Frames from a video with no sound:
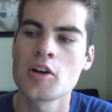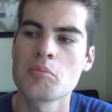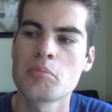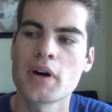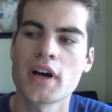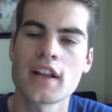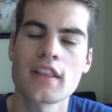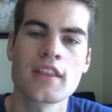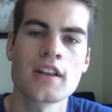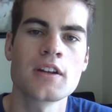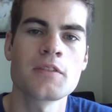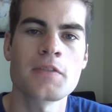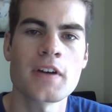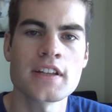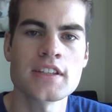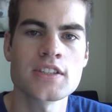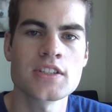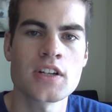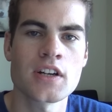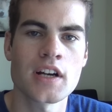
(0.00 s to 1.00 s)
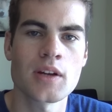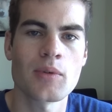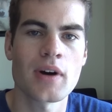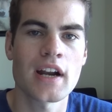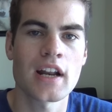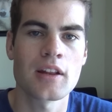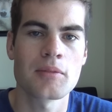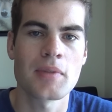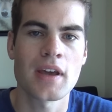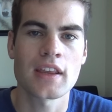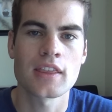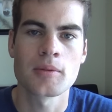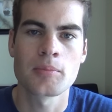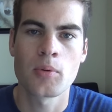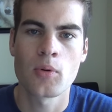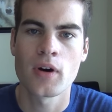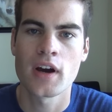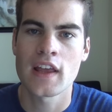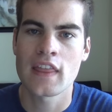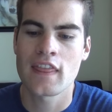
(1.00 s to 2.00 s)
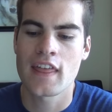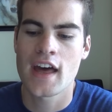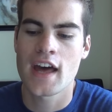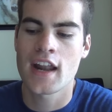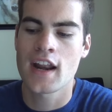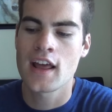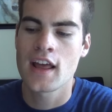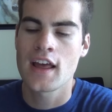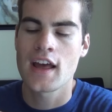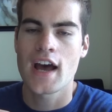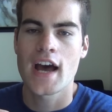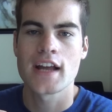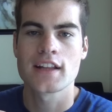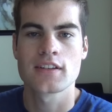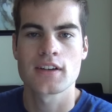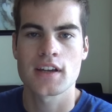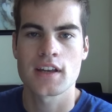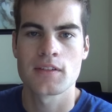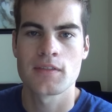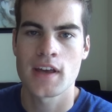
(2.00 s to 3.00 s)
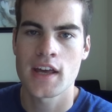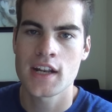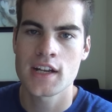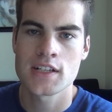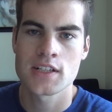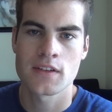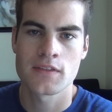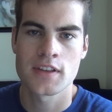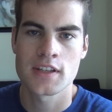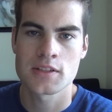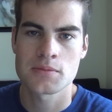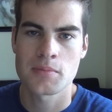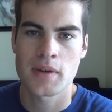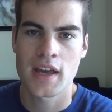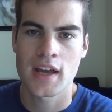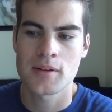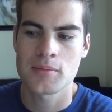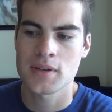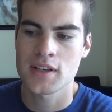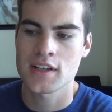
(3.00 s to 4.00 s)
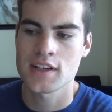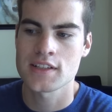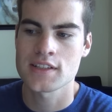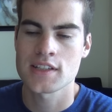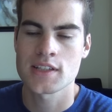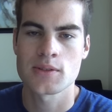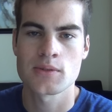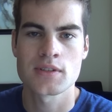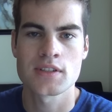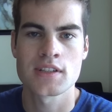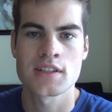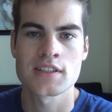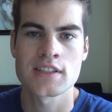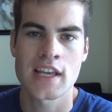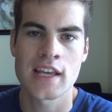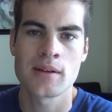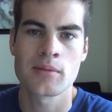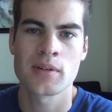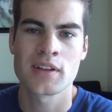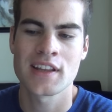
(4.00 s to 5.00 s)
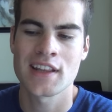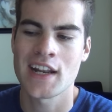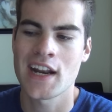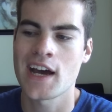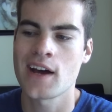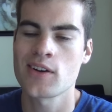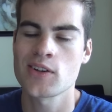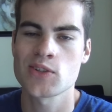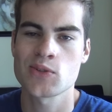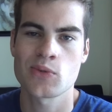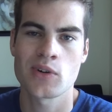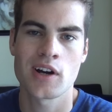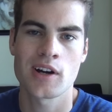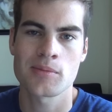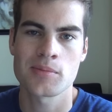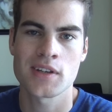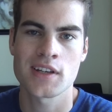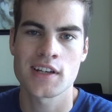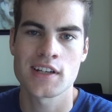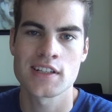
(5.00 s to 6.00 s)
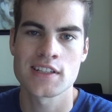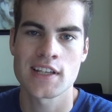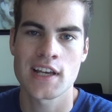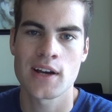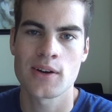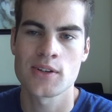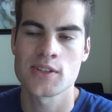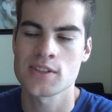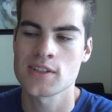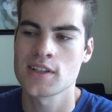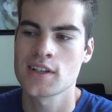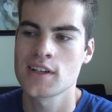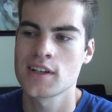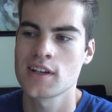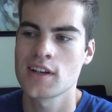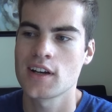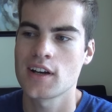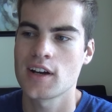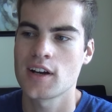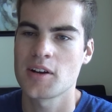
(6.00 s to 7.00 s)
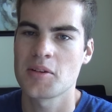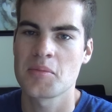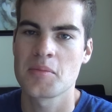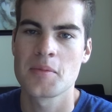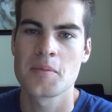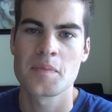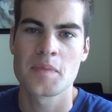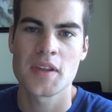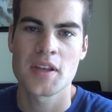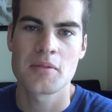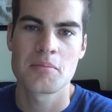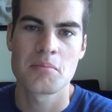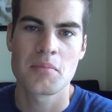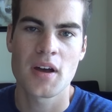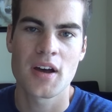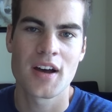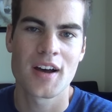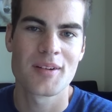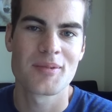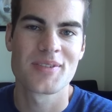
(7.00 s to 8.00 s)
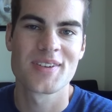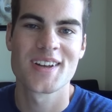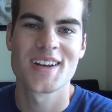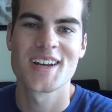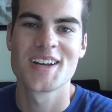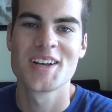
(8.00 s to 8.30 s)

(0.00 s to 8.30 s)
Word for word: But the defense attorney wanted to make the point that I took advantage of this man because he was disabled, and then I was wrong because I was um, uh, uh,